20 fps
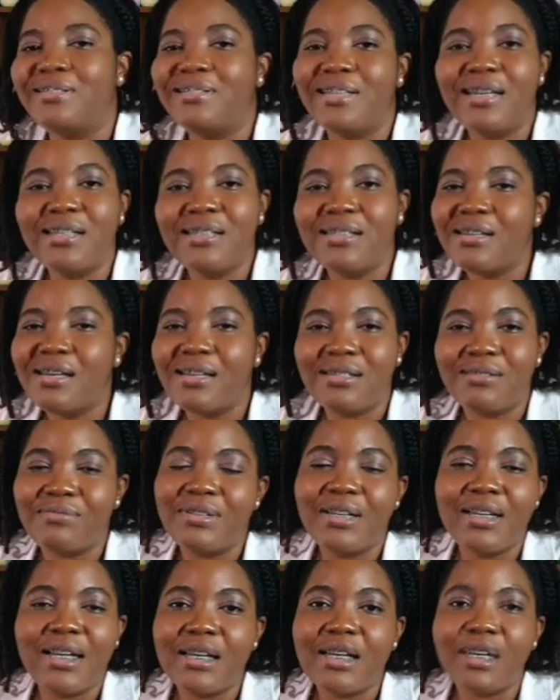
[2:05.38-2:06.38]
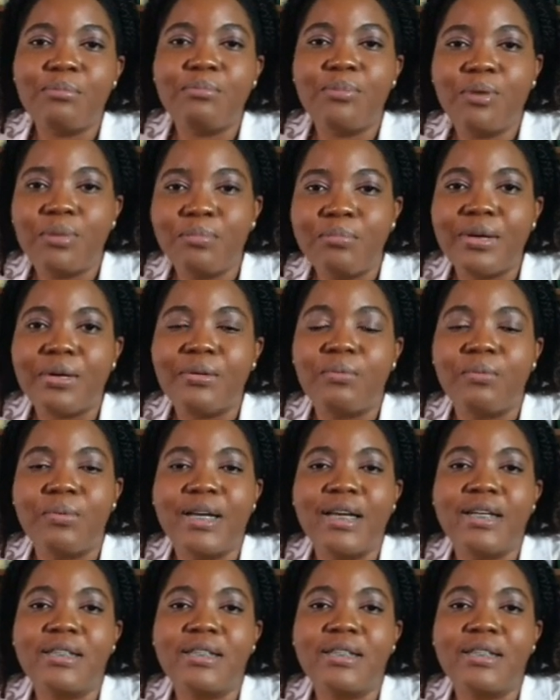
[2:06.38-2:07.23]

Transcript: that's not really an appropriate way